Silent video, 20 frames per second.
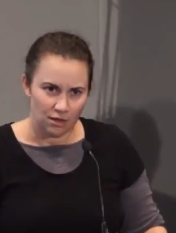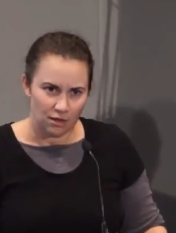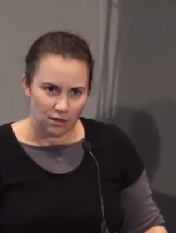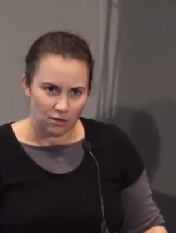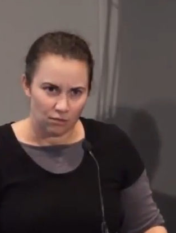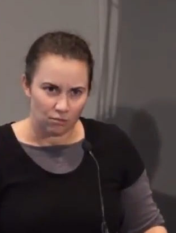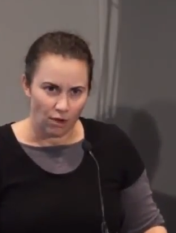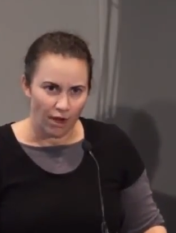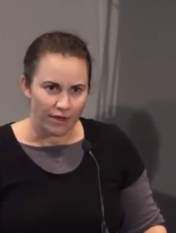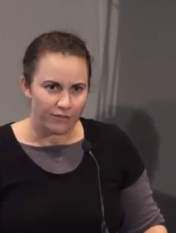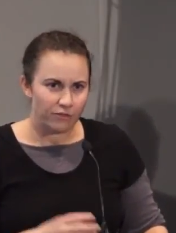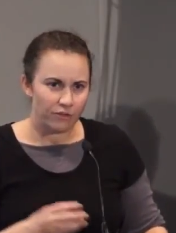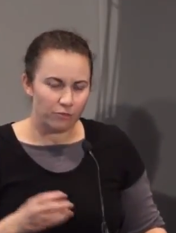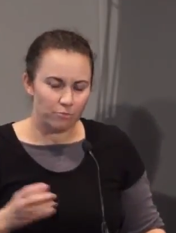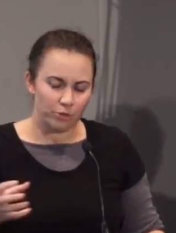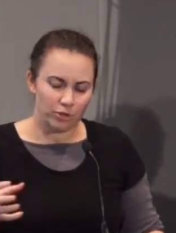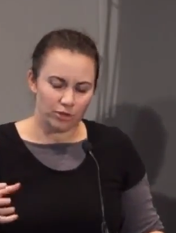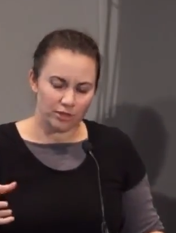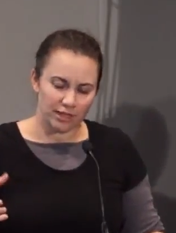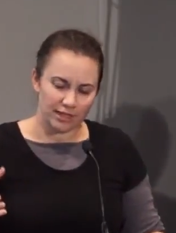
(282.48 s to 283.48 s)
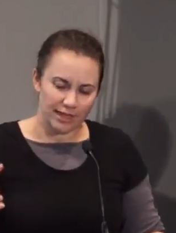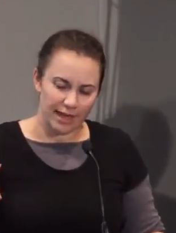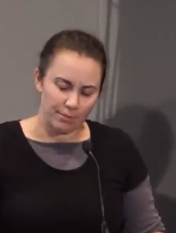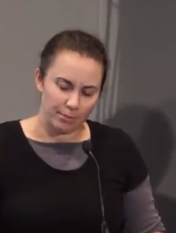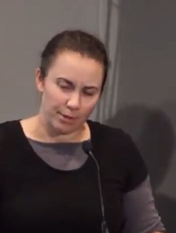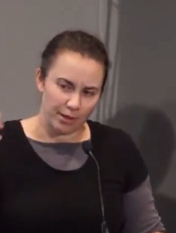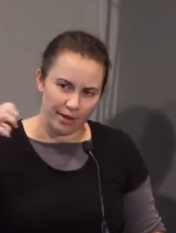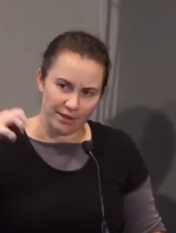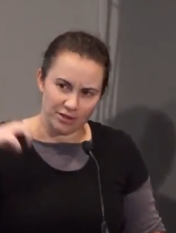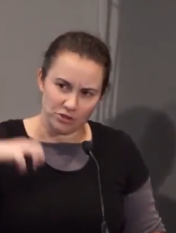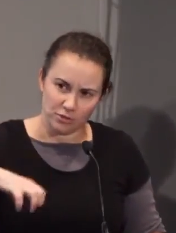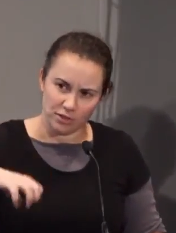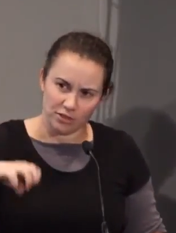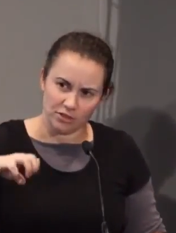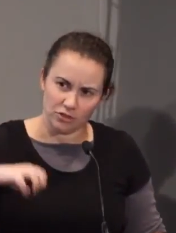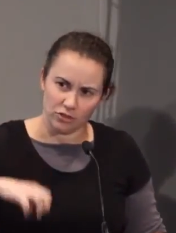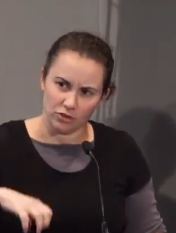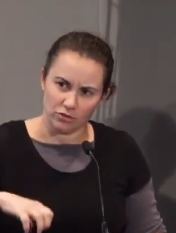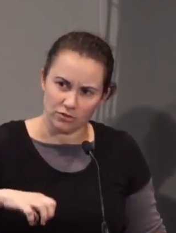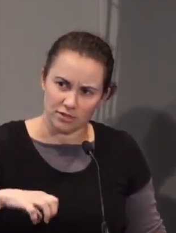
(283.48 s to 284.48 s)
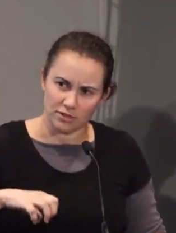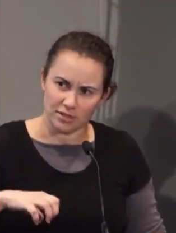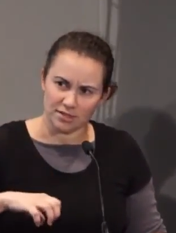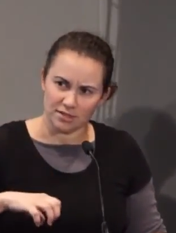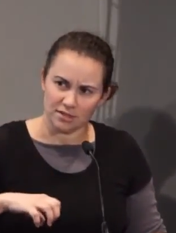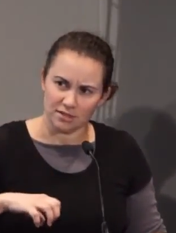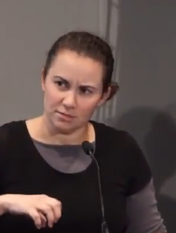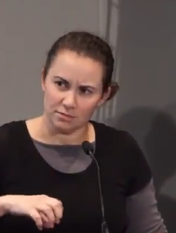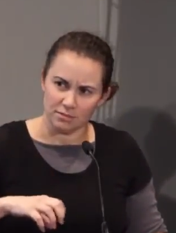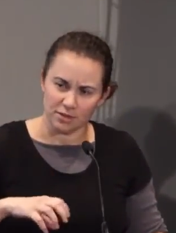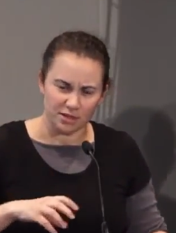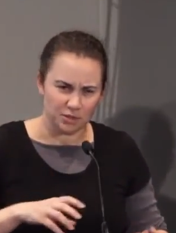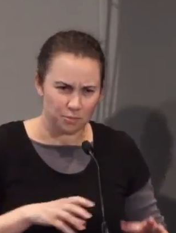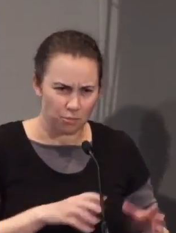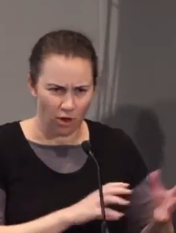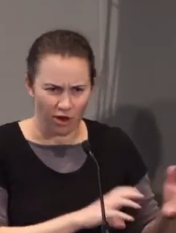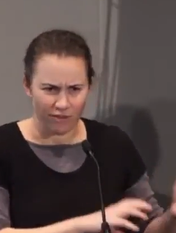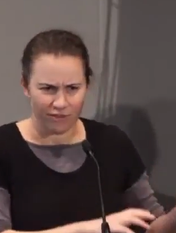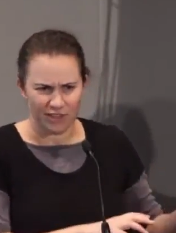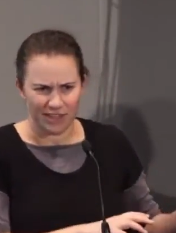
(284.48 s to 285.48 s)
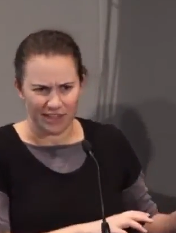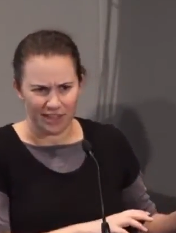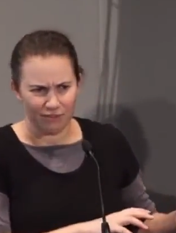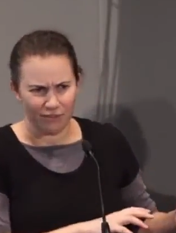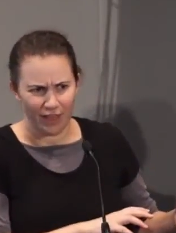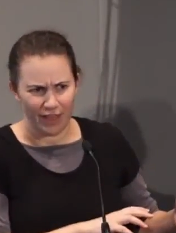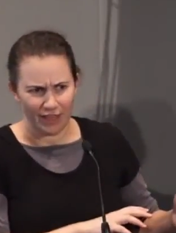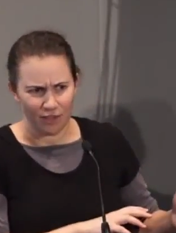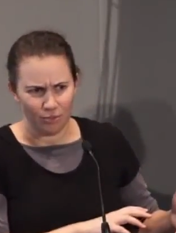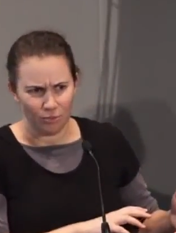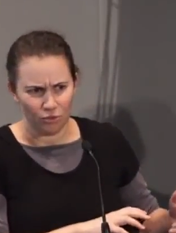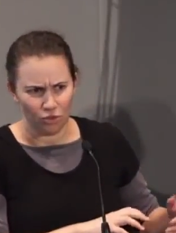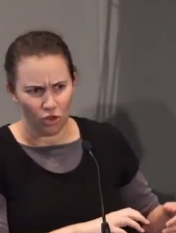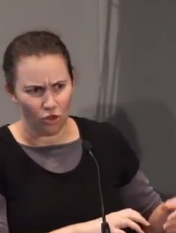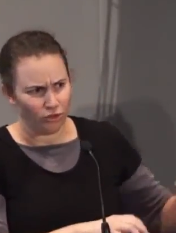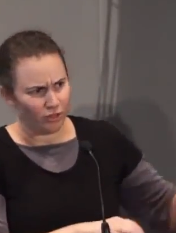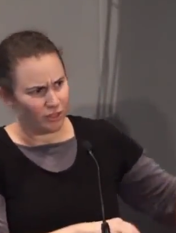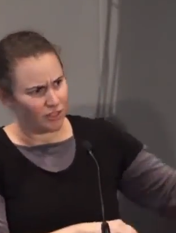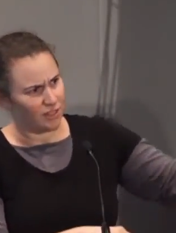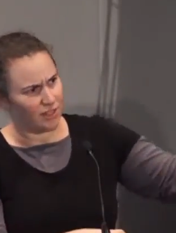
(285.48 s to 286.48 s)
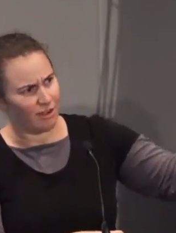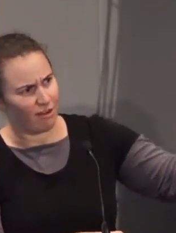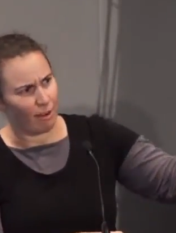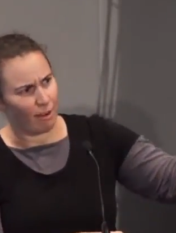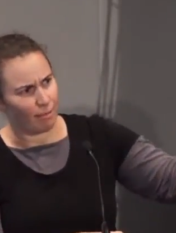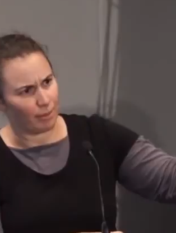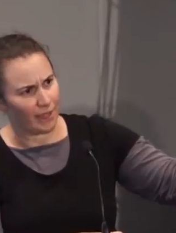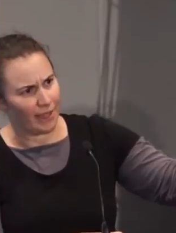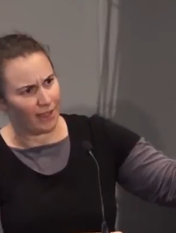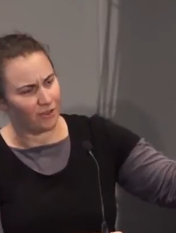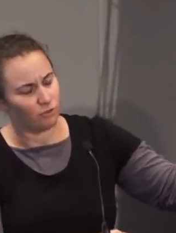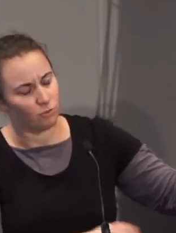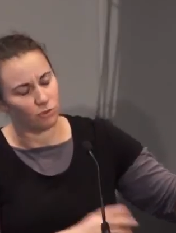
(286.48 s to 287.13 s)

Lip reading: rather than building an API to an internal system that's privately available only to their application,